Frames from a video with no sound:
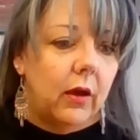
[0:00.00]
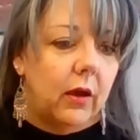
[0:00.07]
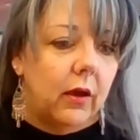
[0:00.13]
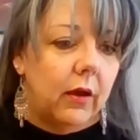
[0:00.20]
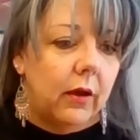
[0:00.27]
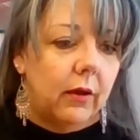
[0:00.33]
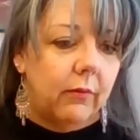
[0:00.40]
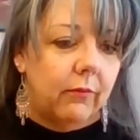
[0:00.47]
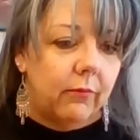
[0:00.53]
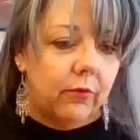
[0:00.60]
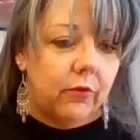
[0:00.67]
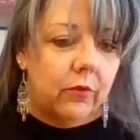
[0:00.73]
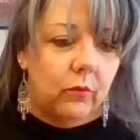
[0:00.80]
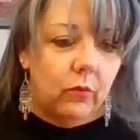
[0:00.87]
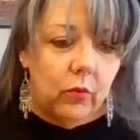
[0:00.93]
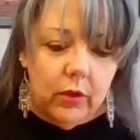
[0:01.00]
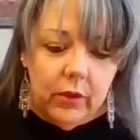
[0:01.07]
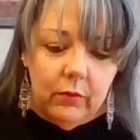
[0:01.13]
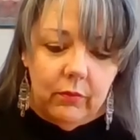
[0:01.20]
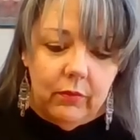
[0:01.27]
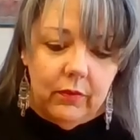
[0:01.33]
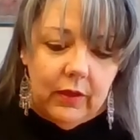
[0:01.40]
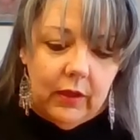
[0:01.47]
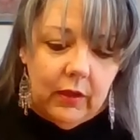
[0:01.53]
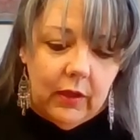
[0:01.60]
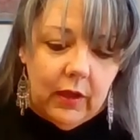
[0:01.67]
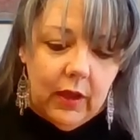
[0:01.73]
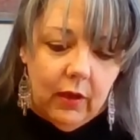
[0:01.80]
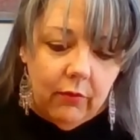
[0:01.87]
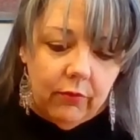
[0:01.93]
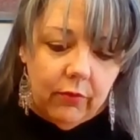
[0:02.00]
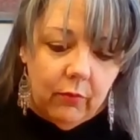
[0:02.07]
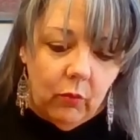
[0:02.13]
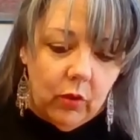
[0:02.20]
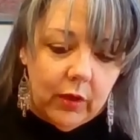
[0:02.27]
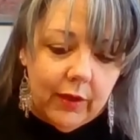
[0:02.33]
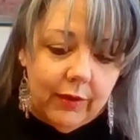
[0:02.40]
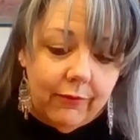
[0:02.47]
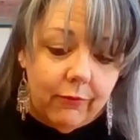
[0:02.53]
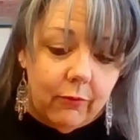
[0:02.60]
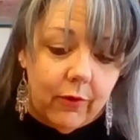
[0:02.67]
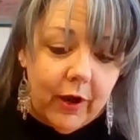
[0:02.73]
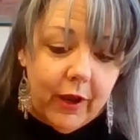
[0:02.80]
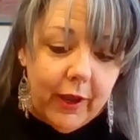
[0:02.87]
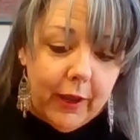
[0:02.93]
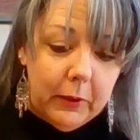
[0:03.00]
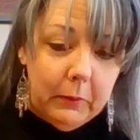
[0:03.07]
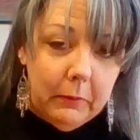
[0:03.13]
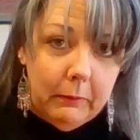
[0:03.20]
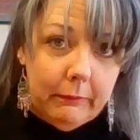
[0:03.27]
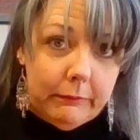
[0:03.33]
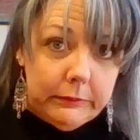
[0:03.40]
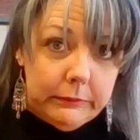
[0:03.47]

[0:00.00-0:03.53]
um, from what I'm seeing now, from what I've read,